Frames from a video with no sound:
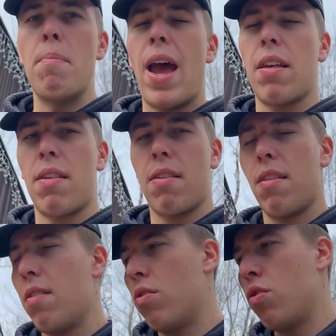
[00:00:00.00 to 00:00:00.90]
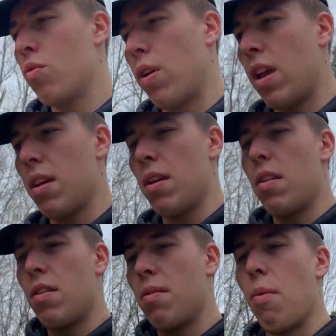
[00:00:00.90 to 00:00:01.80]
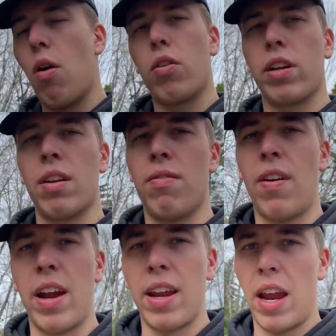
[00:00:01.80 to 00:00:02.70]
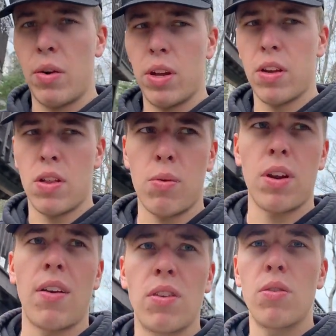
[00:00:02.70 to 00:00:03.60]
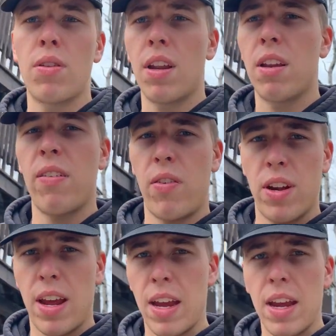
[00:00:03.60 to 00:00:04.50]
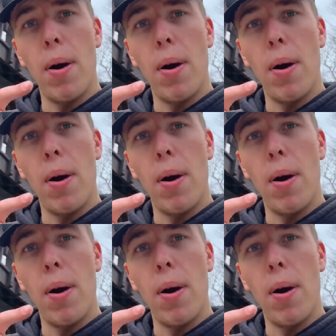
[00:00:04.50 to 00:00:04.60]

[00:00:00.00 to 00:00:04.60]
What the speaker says: mess to a smaller confined area. So we're gonna have to do that a different day.